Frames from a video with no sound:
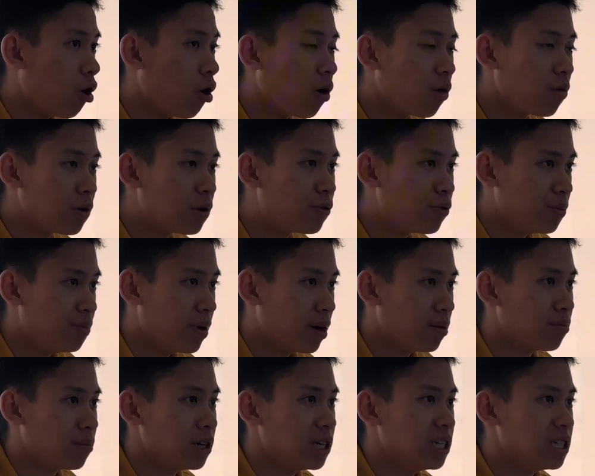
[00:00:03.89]
Always
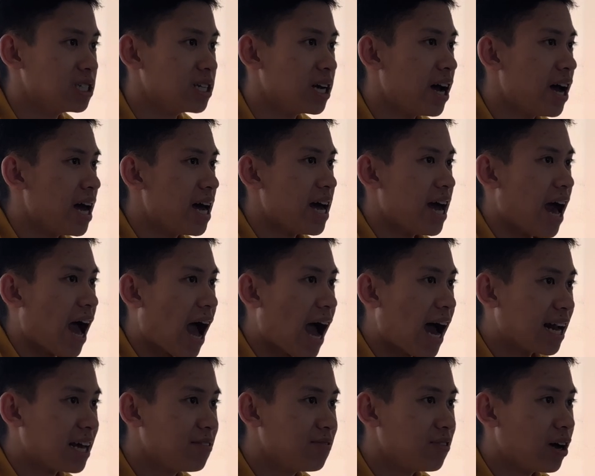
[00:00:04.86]
remember this.
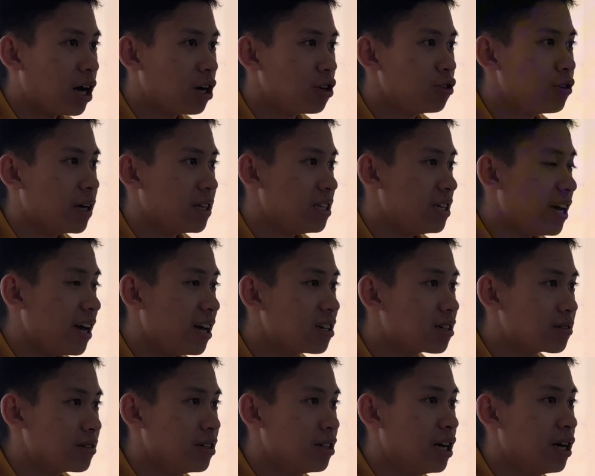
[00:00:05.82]
Adding value at the end
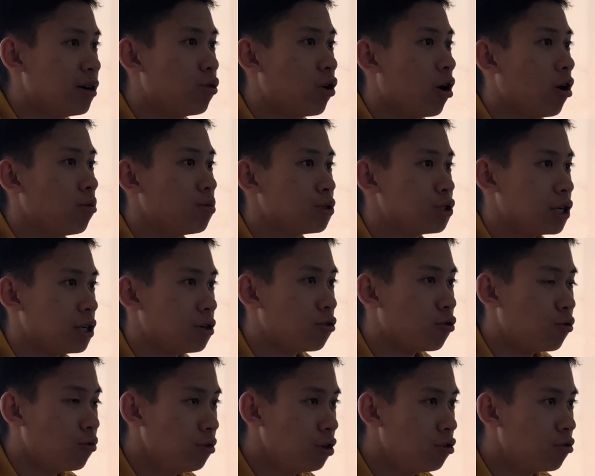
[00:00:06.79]
of the day will help shape
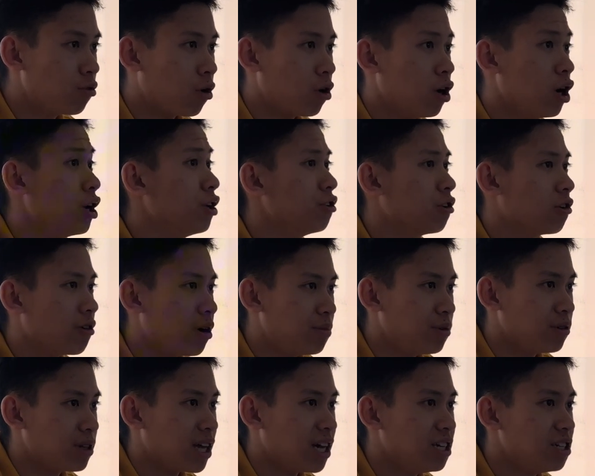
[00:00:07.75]
who you are and your
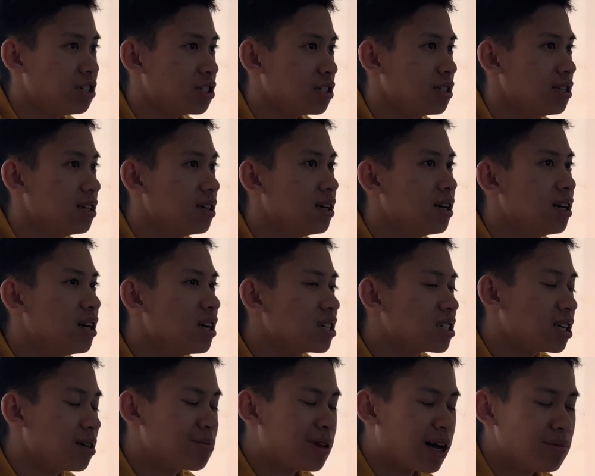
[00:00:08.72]
reputation.
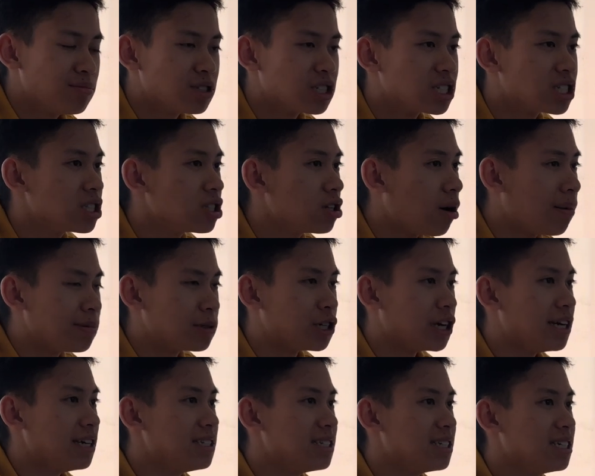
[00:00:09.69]
Sometimes stop
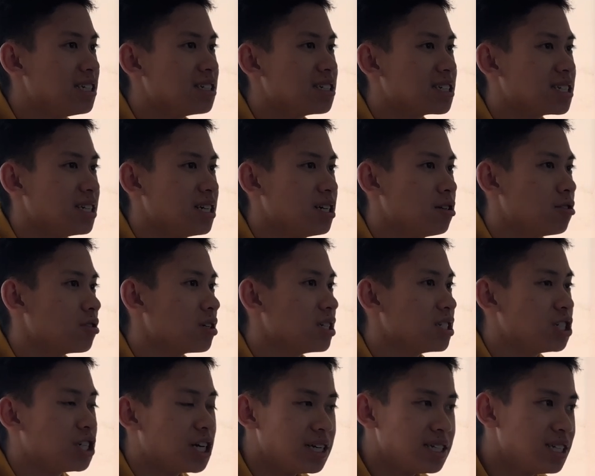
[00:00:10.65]
chasing the sale,
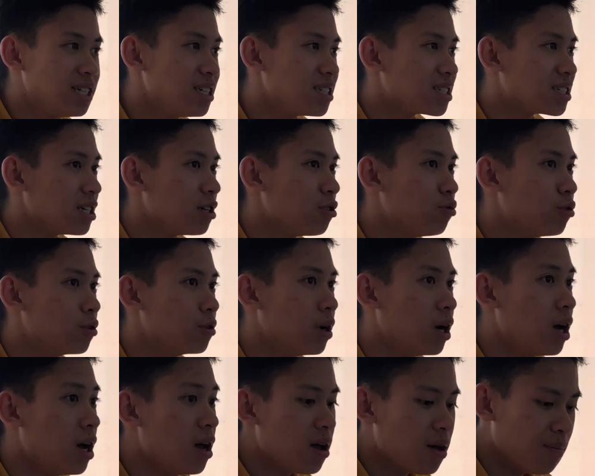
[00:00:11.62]
because chasing the sale will
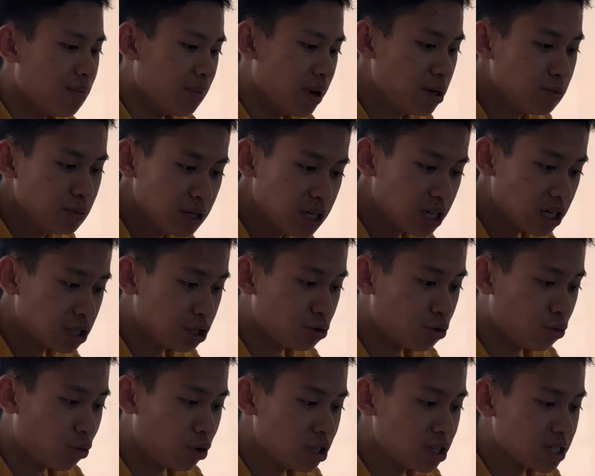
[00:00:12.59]
maybe get you
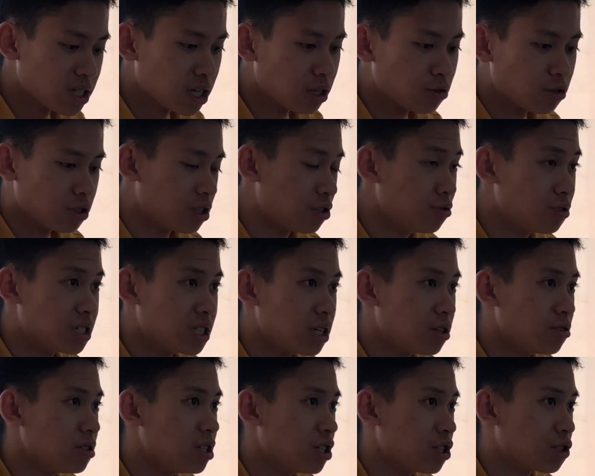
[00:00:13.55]
one sale or two
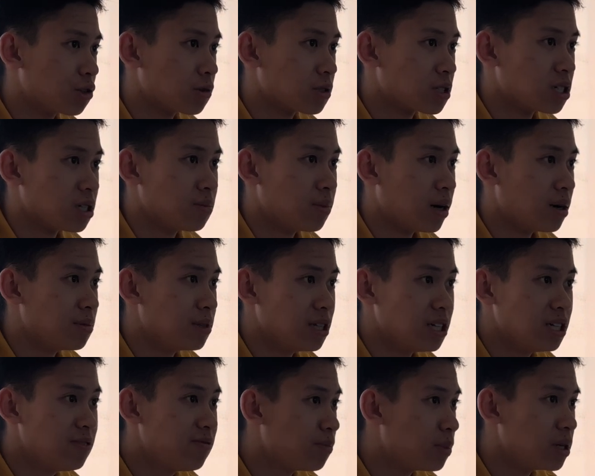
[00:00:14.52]
sale in the short term, I
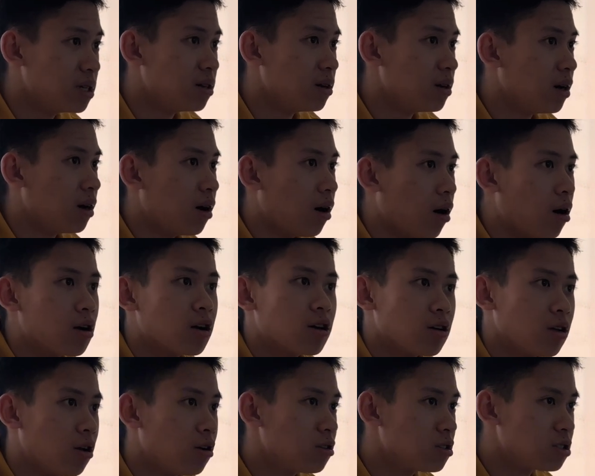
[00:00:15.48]
believe, but on a
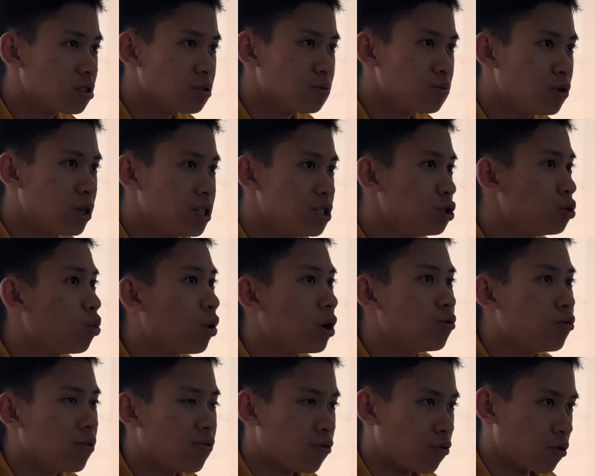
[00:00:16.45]
long term wise, you
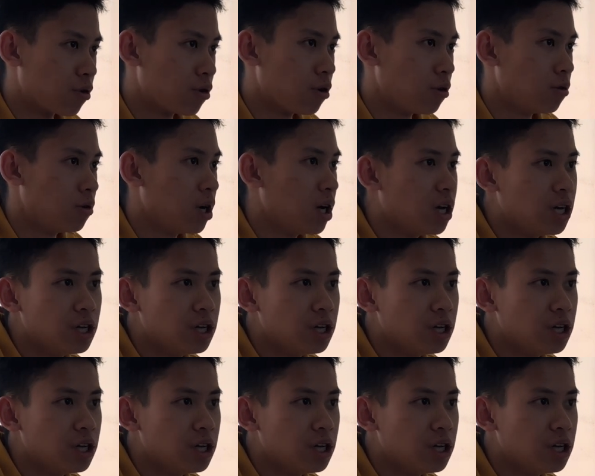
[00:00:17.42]
want referral.